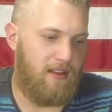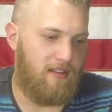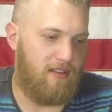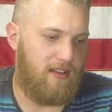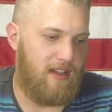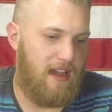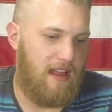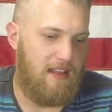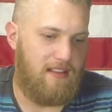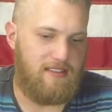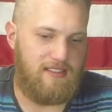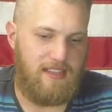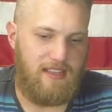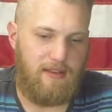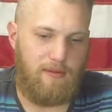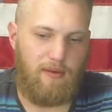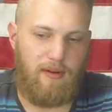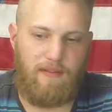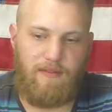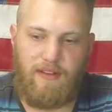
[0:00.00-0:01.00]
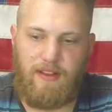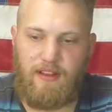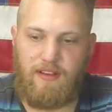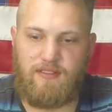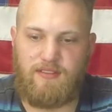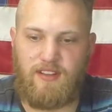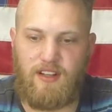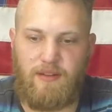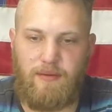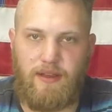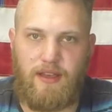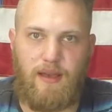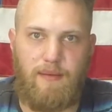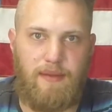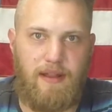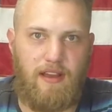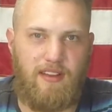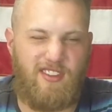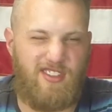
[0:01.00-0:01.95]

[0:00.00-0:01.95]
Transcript: You'll kind of see what videos are going to be coming out.